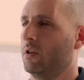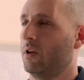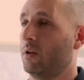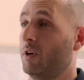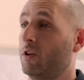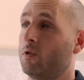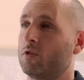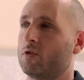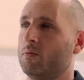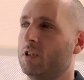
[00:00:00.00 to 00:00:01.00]
That might
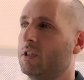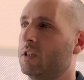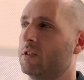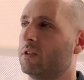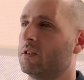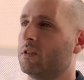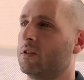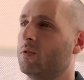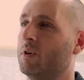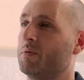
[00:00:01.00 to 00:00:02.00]
also mean that
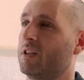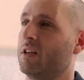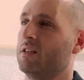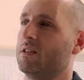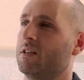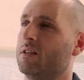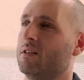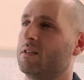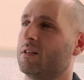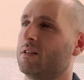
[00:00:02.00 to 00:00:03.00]
the website
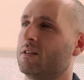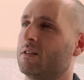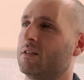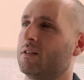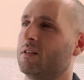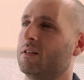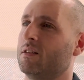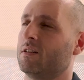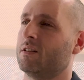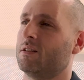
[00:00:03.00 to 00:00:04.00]
is in
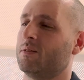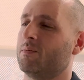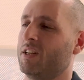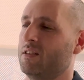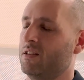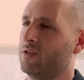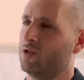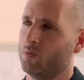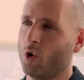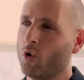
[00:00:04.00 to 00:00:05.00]

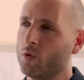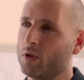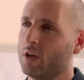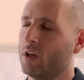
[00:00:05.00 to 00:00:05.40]
maintenance mode.